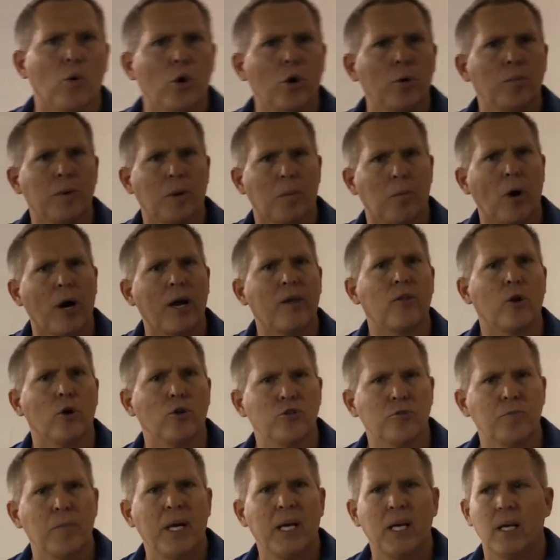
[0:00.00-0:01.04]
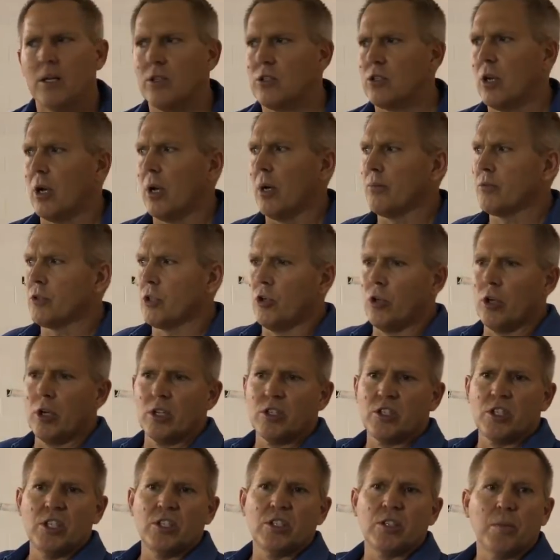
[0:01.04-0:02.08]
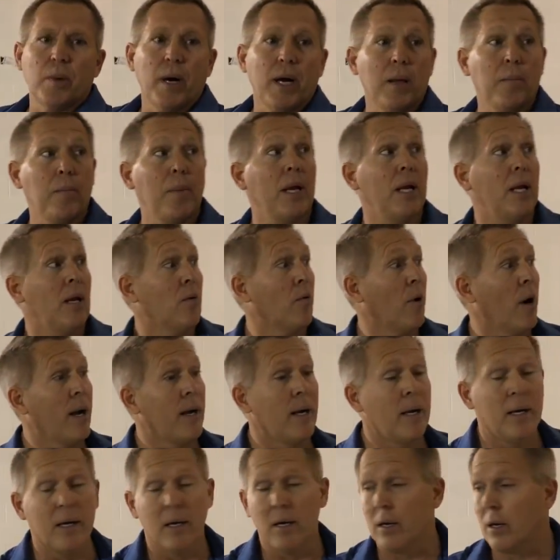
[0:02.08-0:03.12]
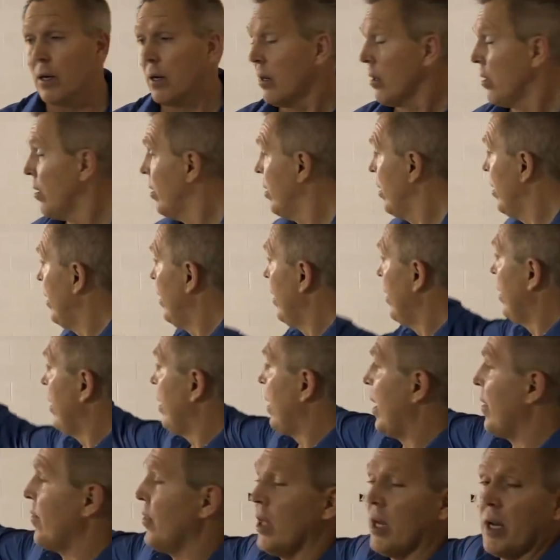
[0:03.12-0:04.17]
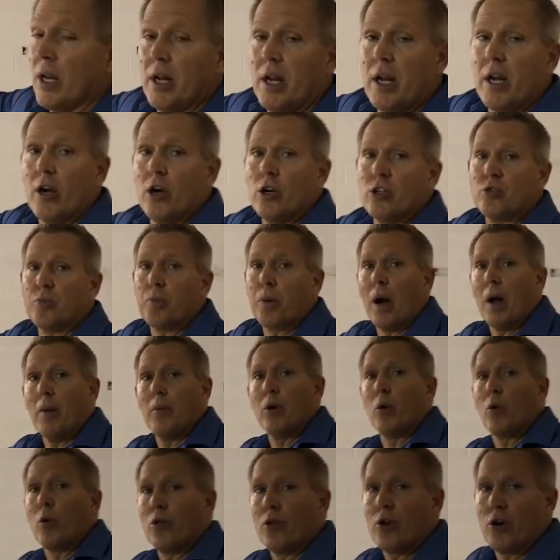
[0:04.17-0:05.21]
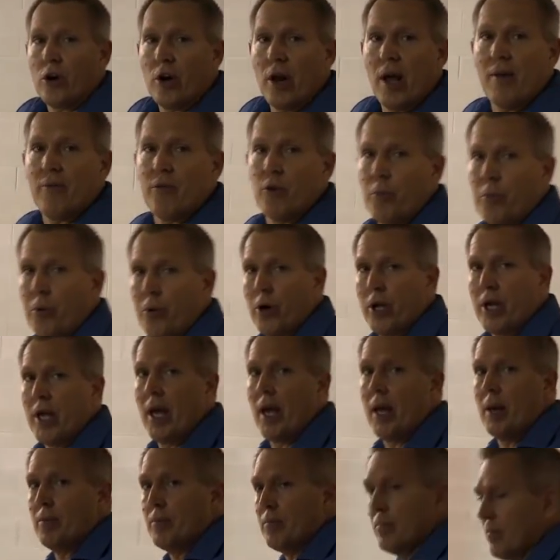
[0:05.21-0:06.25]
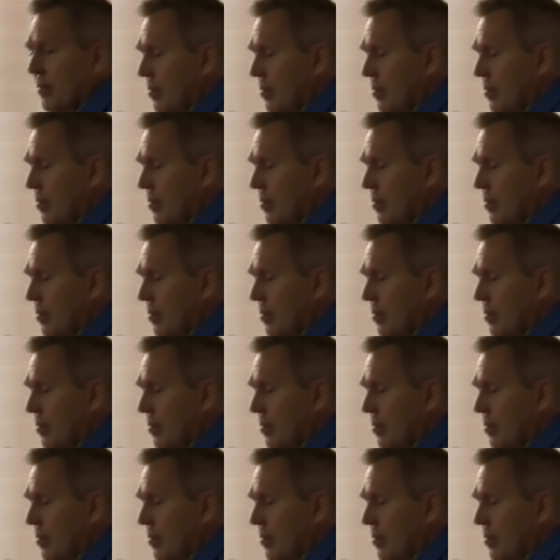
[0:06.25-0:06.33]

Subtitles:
room to break those meetings up. So you can see somebody meeting right here, and then in here's probably where they're going to have their pregame.